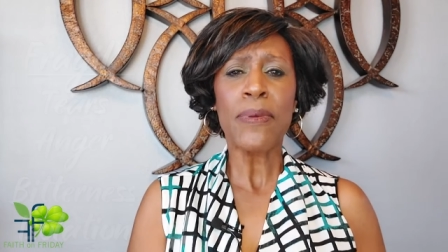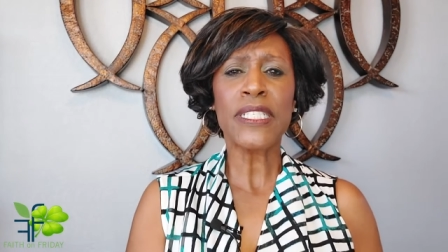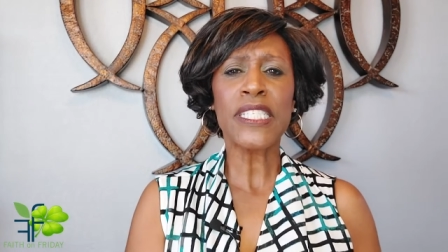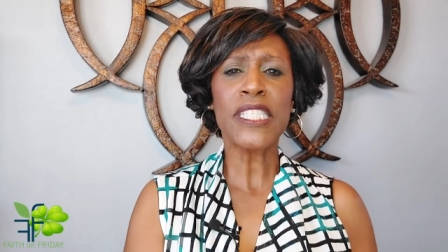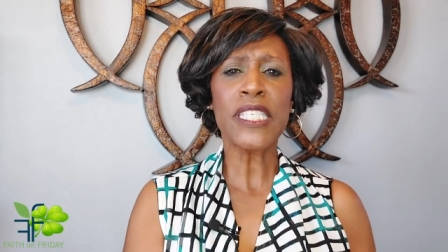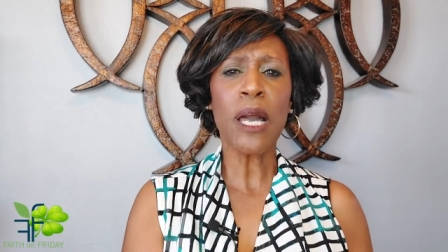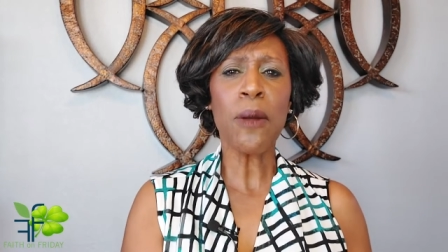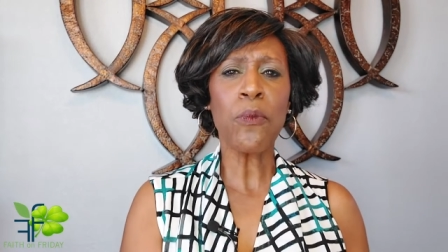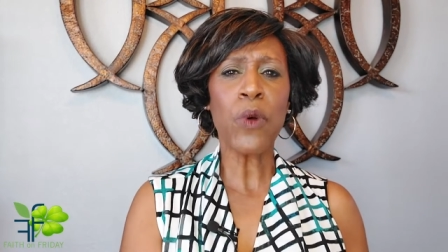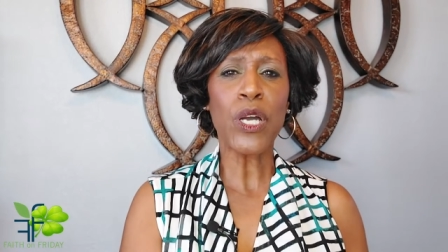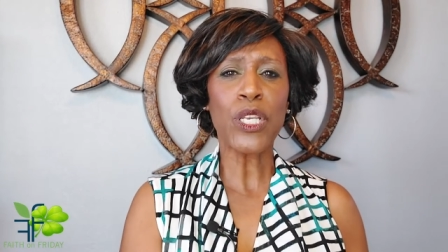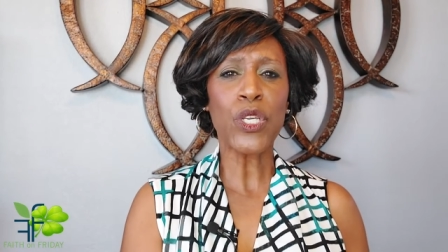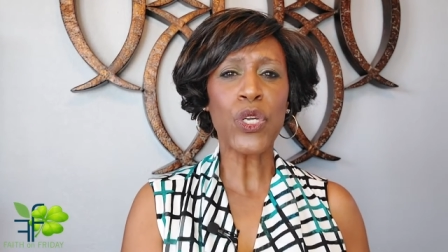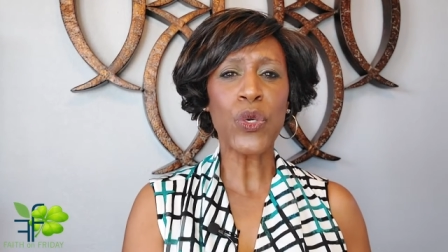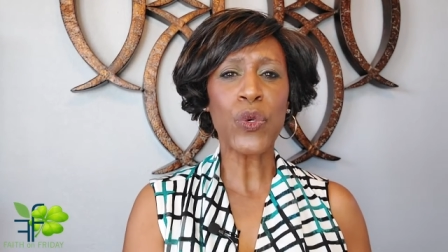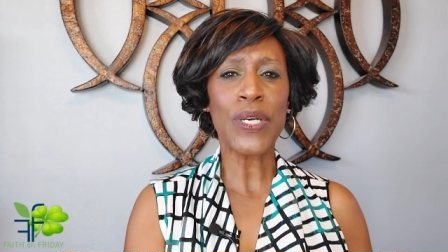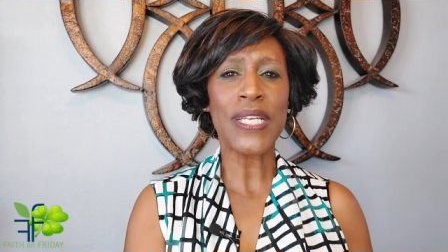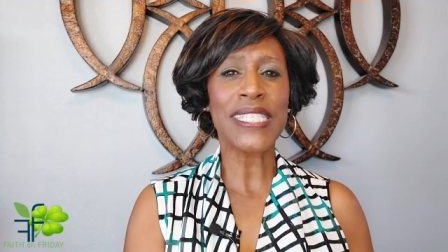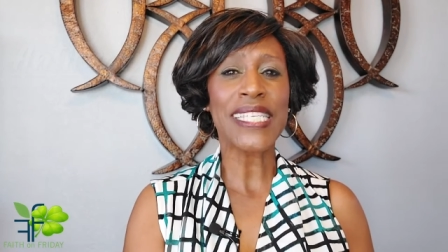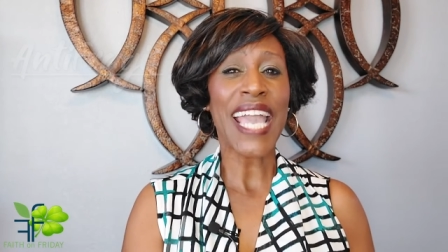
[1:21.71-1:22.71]
But someone
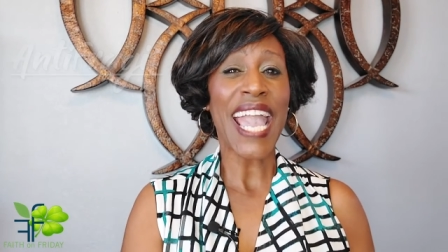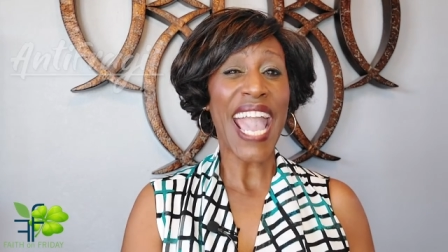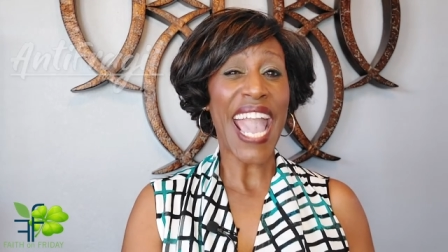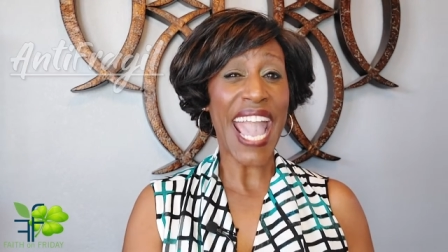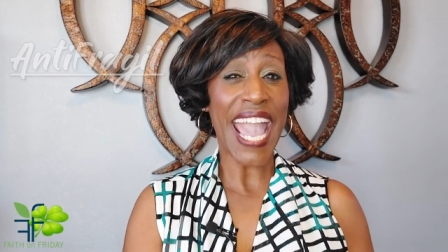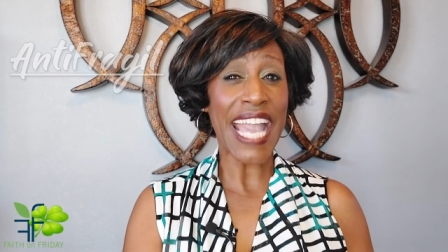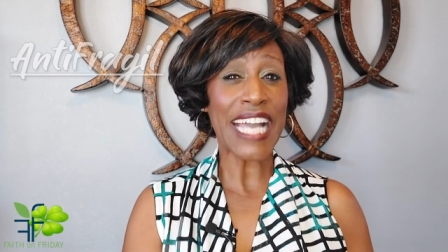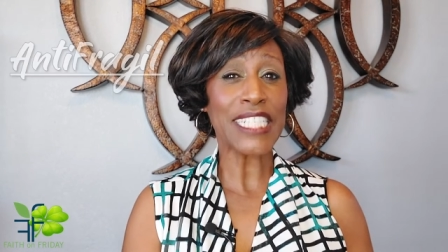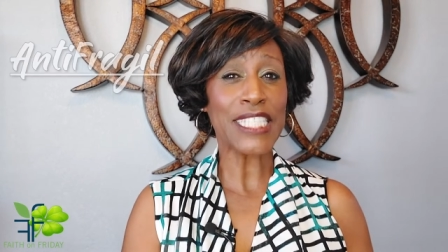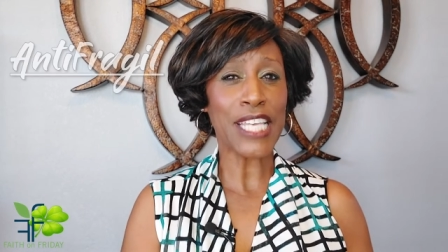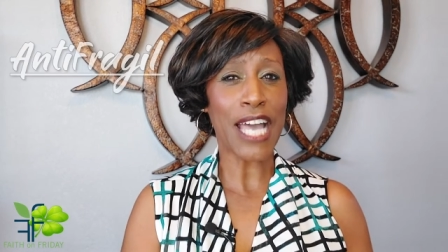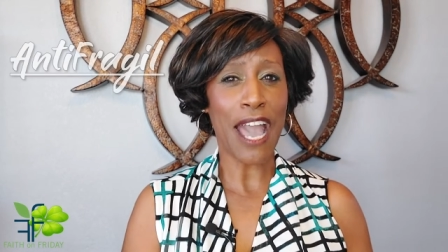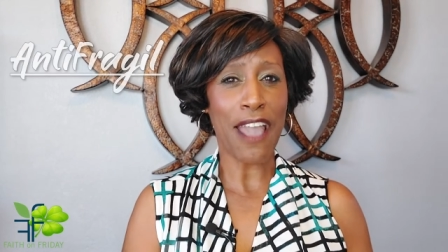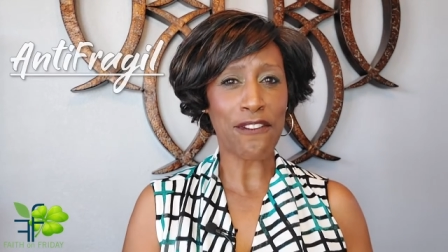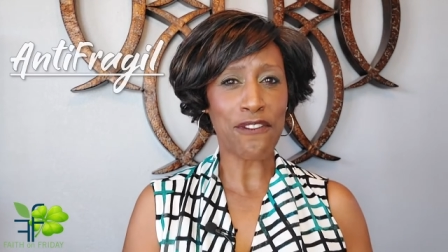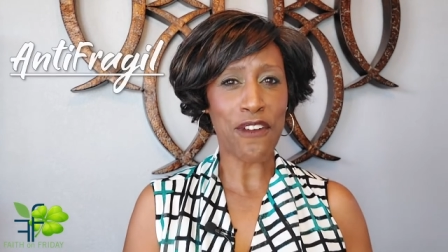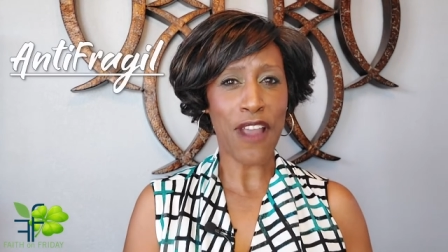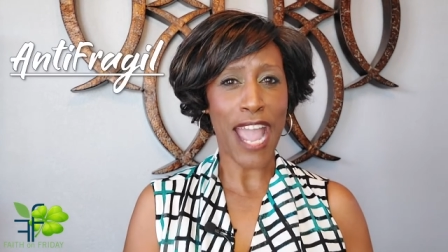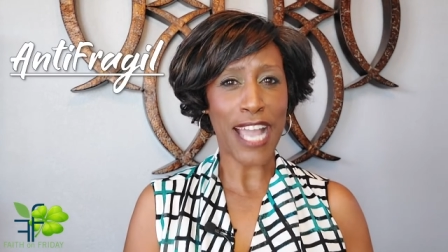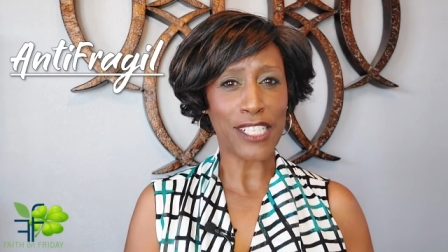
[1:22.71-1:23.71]
who is
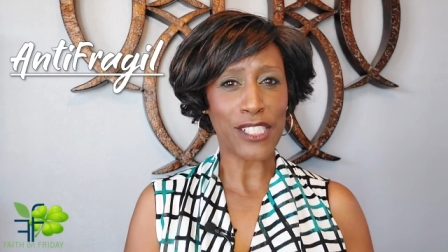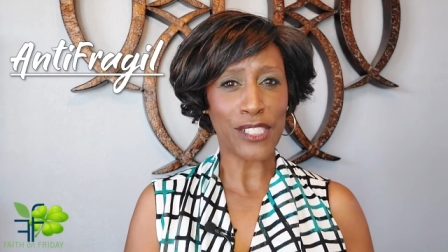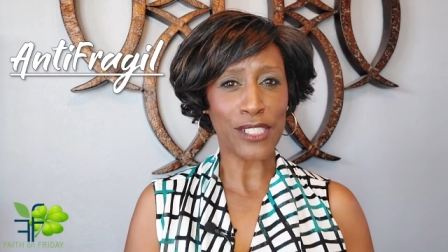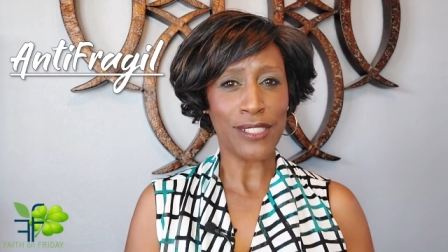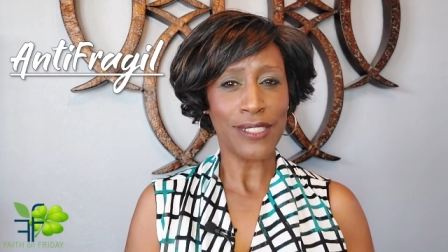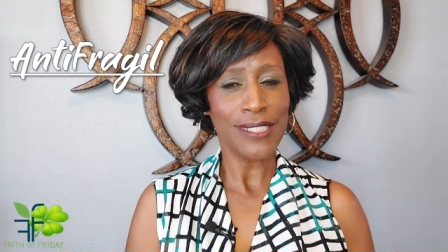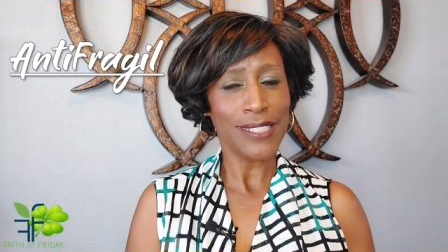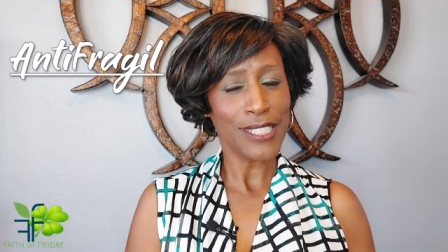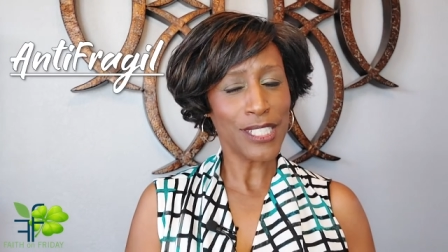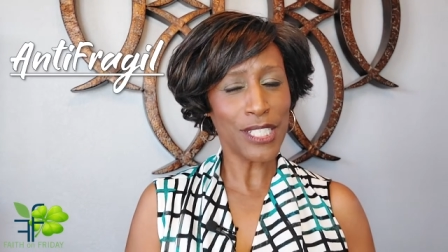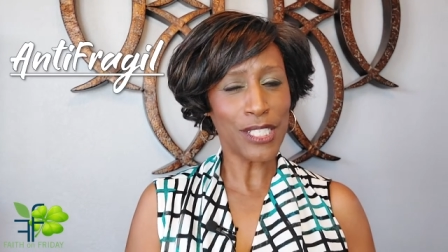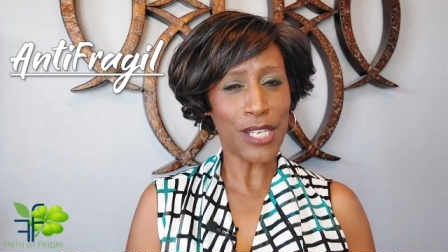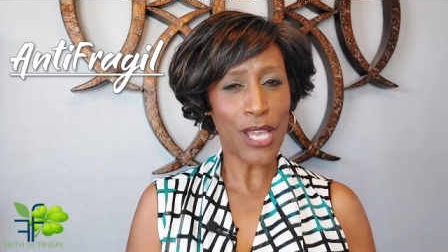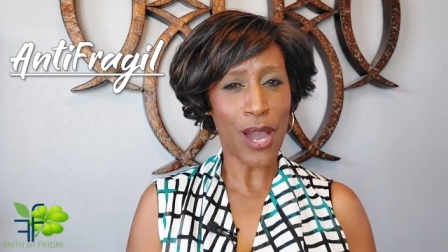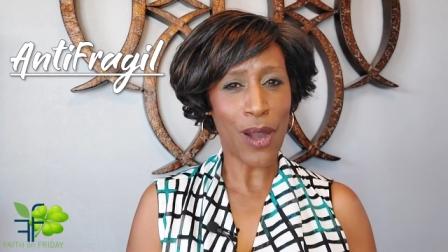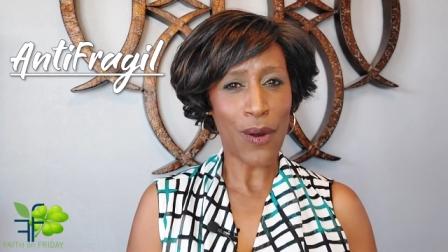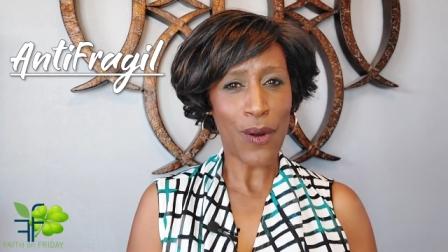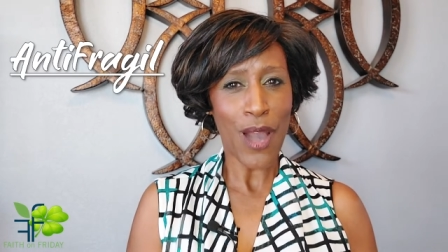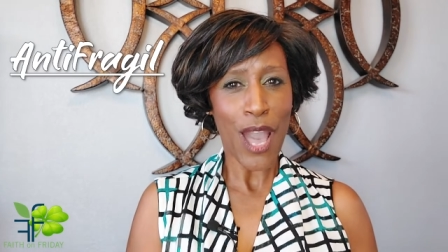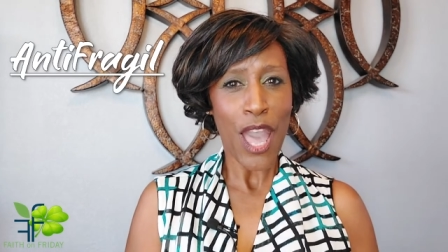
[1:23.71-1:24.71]
anti fragile, you
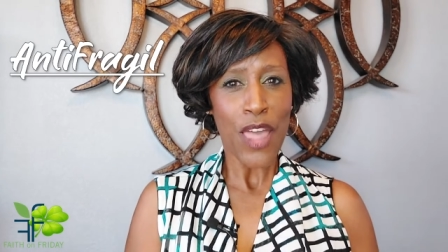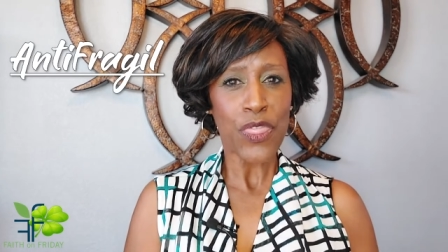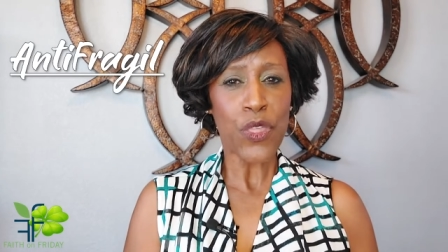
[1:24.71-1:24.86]
know,